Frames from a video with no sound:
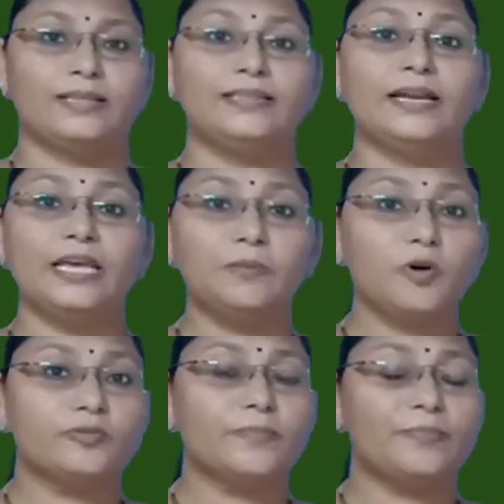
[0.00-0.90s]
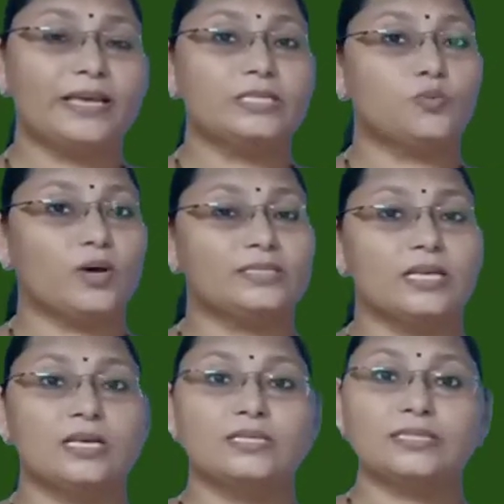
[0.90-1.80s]
The name of the place was
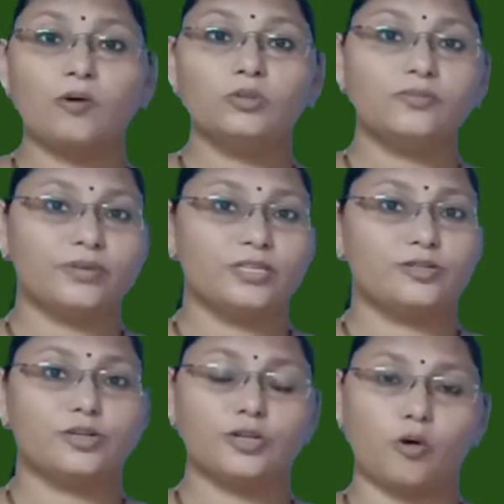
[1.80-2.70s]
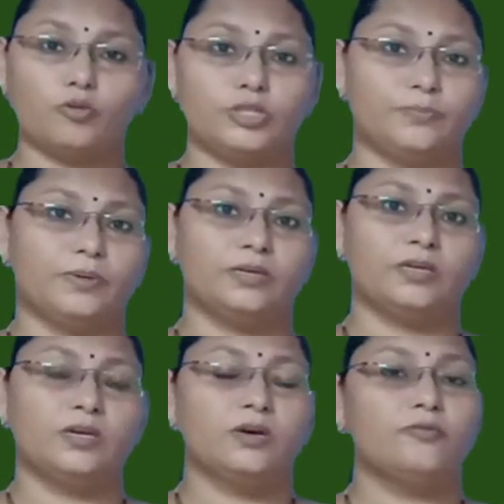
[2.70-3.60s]
Southwestern Township,
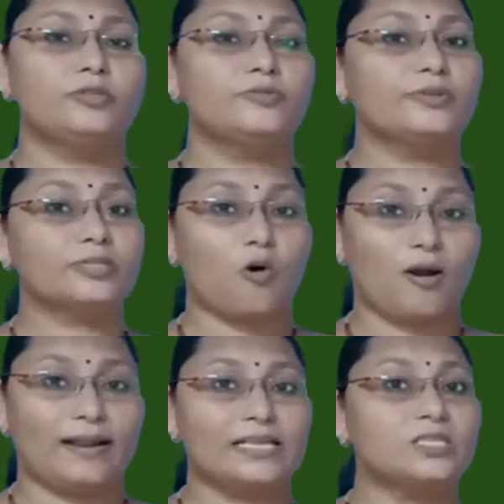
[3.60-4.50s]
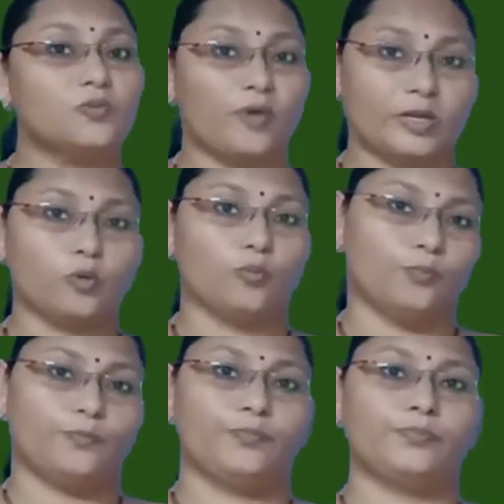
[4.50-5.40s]
which was called as Soweto.
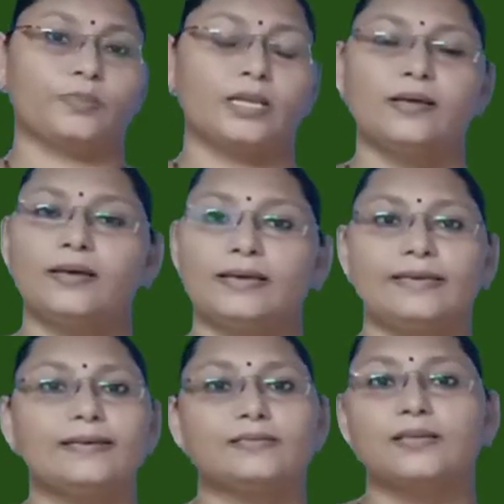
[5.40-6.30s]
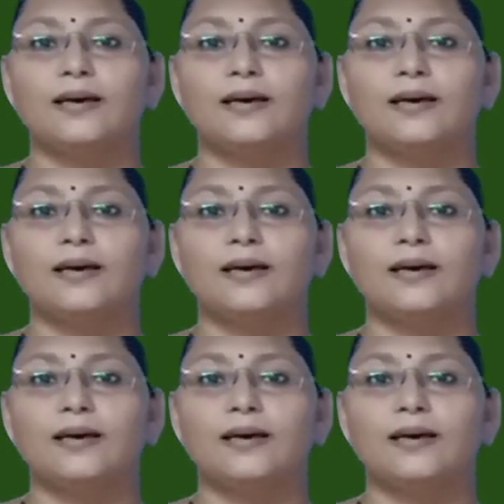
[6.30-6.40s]
Yes,